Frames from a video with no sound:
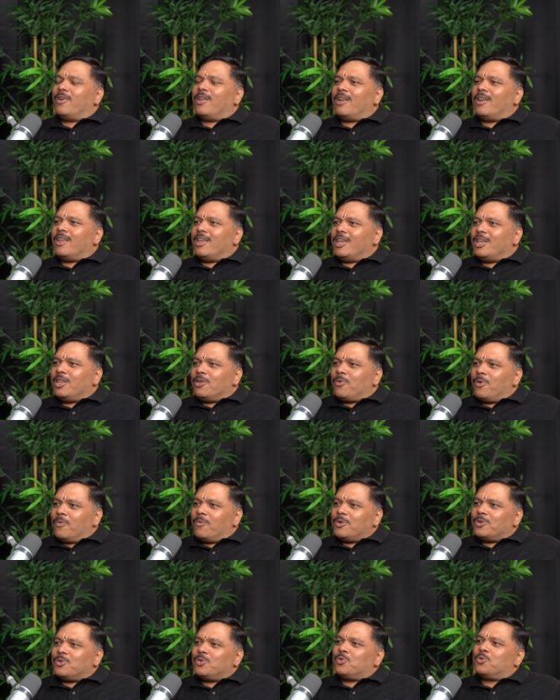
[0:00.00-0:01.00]
where each
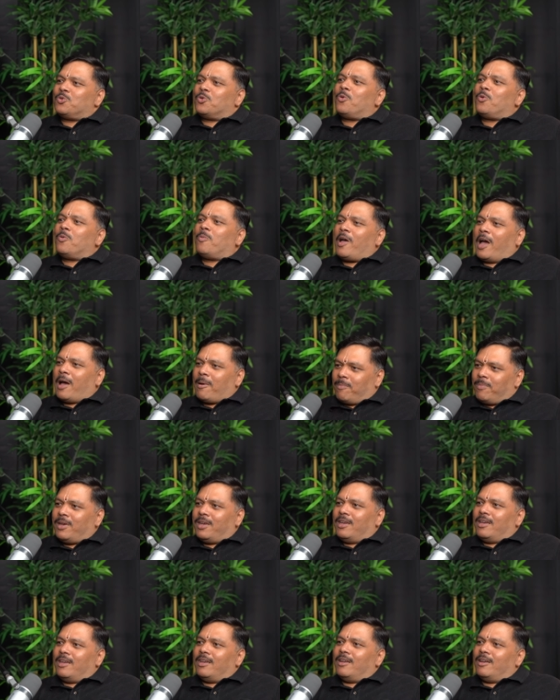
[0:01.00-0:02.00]
one was so
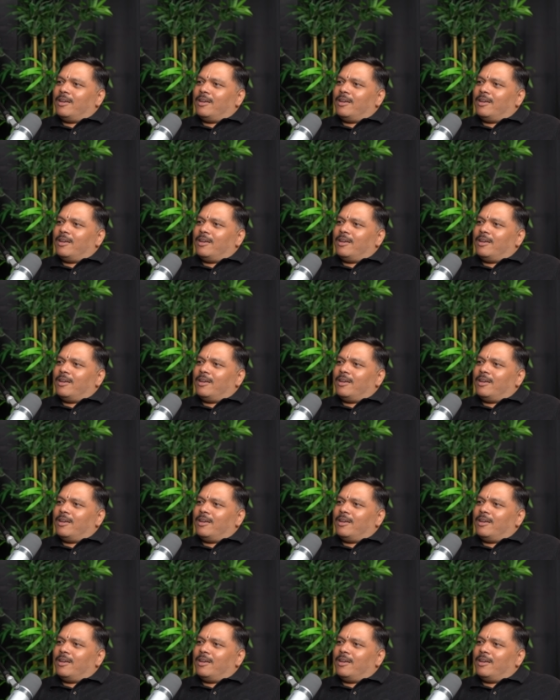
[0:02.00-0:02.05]
happy